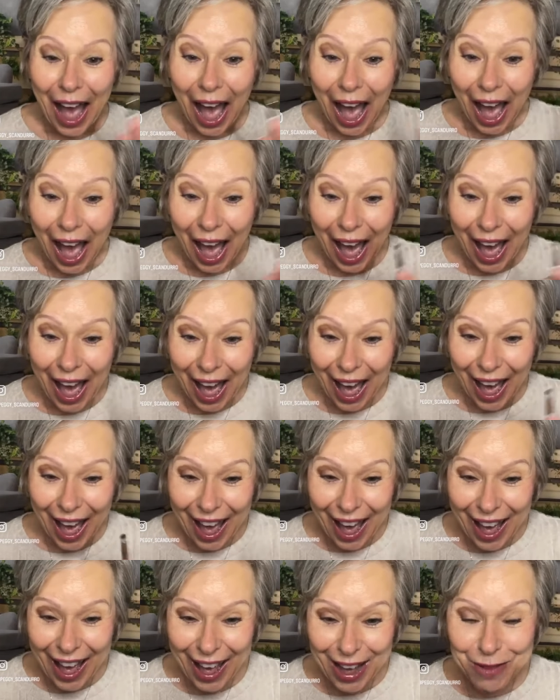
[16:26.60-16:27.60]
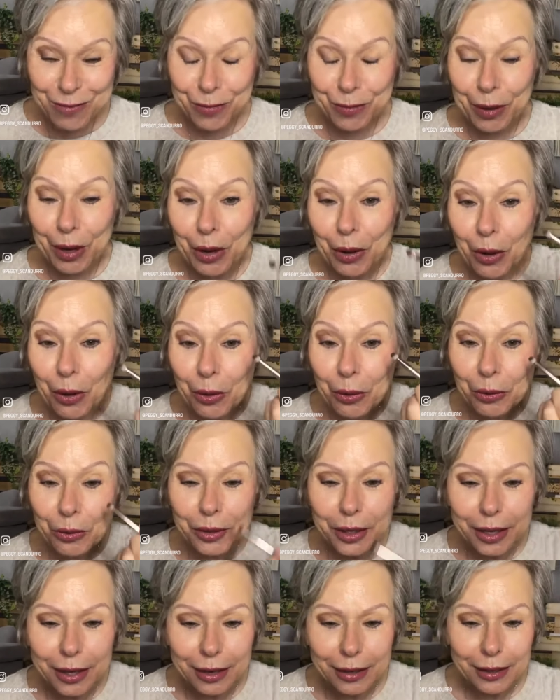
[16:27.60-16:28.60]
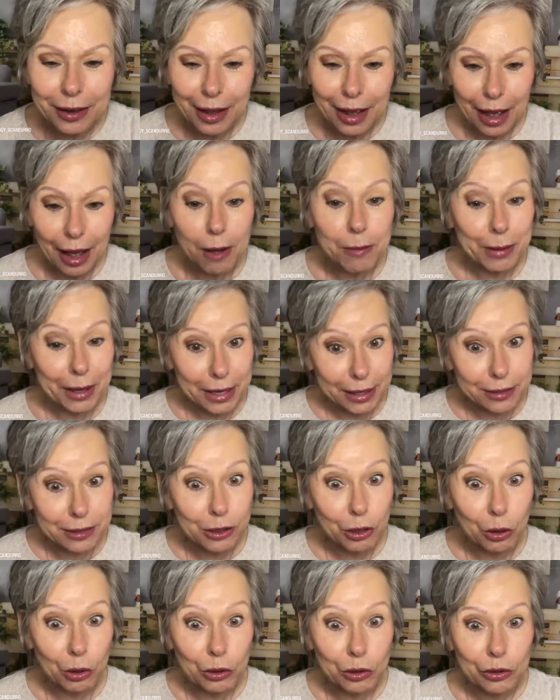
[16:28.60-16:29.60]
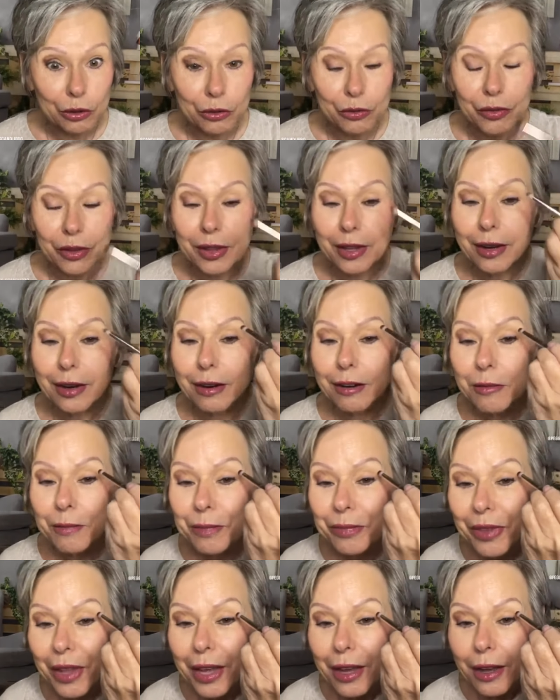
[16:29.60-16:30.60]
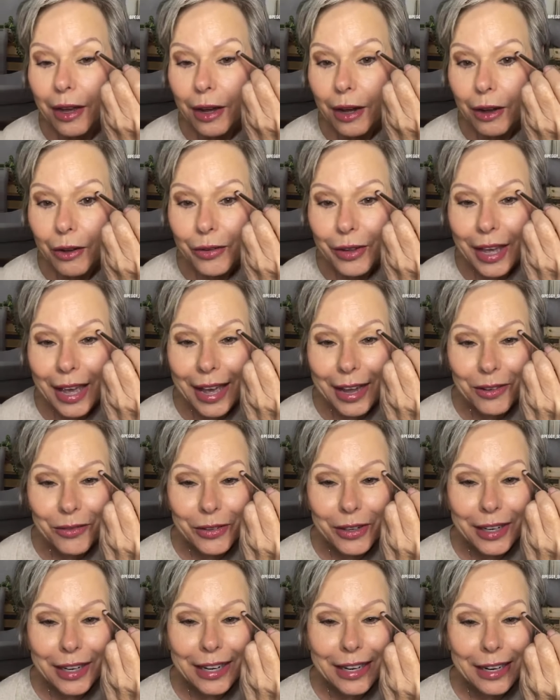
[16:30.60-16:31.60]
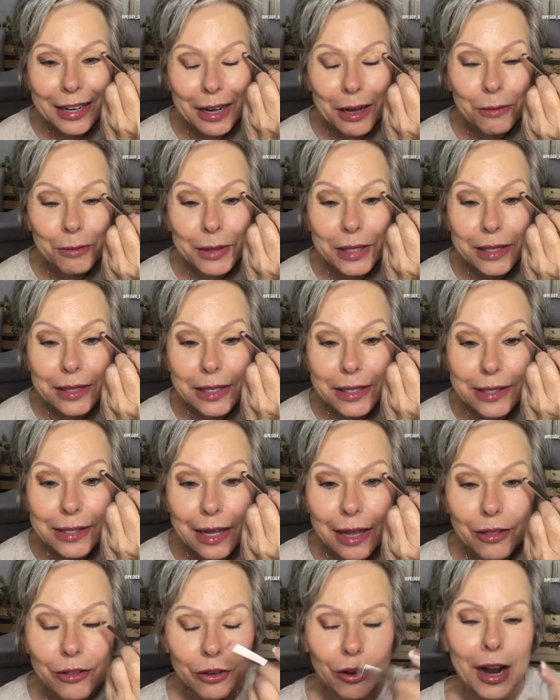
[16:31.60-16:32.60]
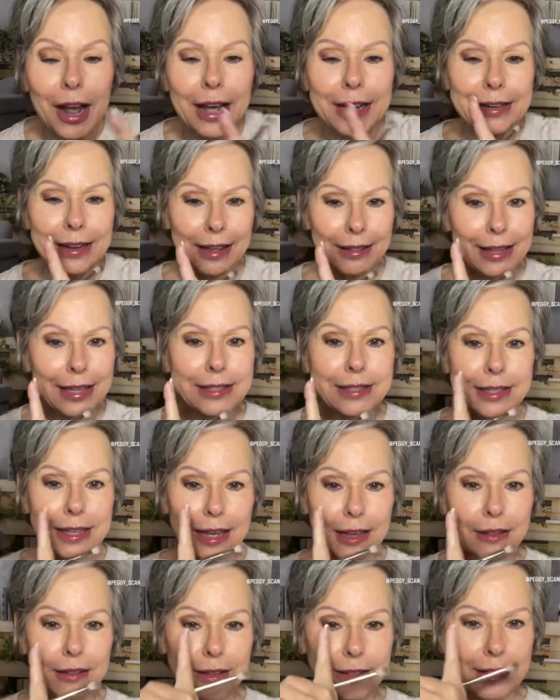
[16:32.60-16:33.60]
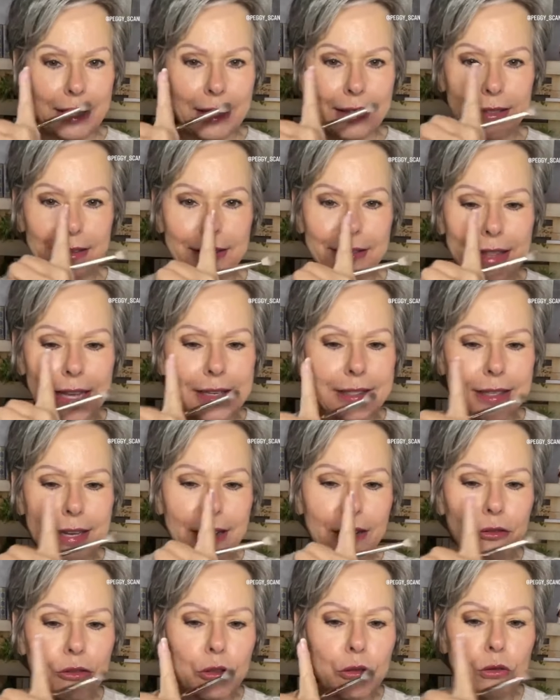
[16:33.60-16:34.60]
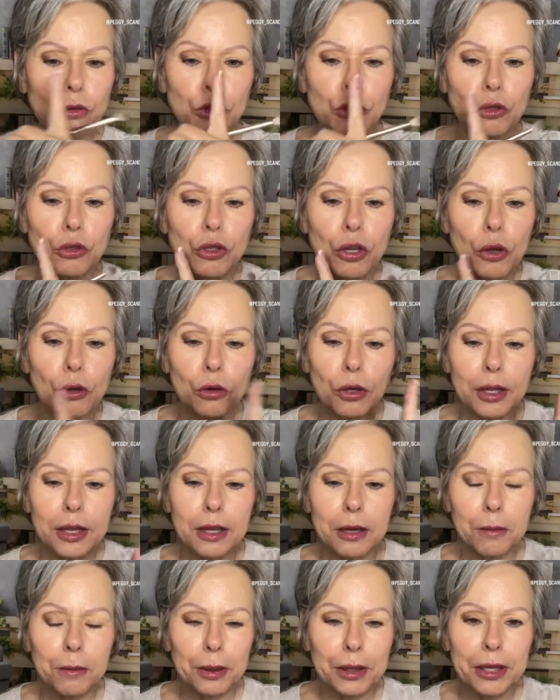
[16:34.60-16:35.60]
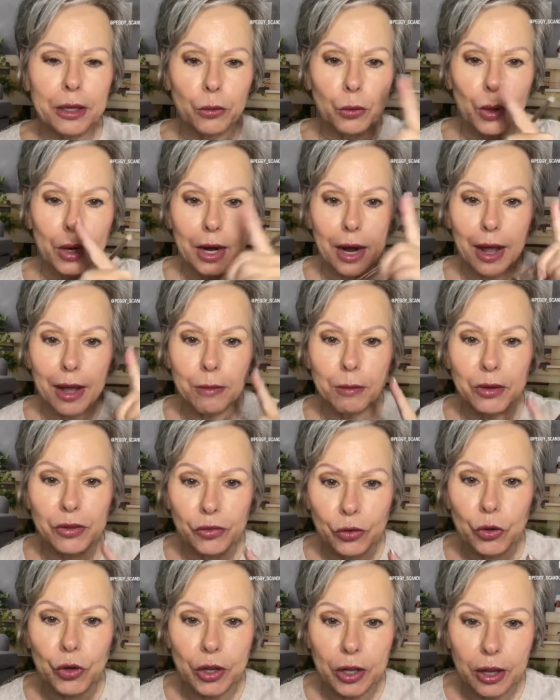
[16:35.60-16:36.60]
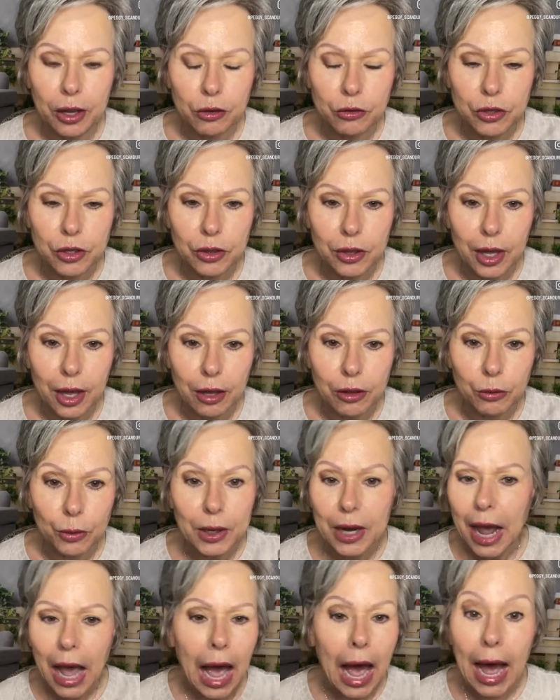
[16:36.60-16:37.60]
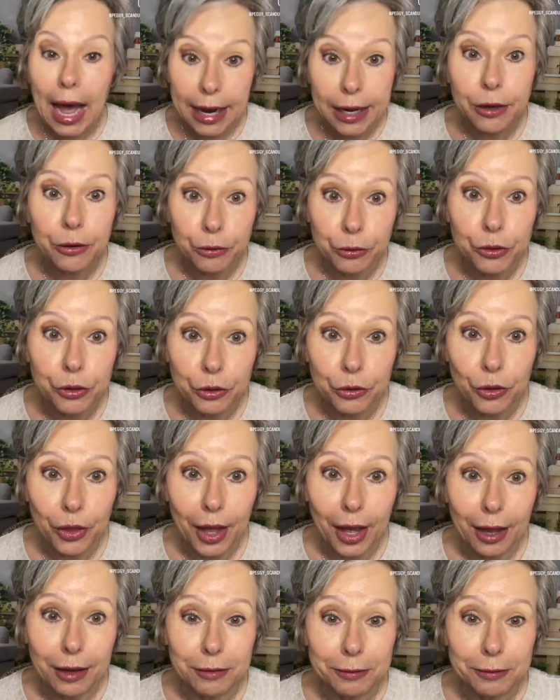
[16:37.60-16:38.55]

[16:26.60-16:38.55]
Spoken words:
Ah, Poland. I bet it's cold over there. Okay, we're going to come to this other eye. Now, that's the other thing. They tell you to totally complete one eye before you go to the other one. I don't do that.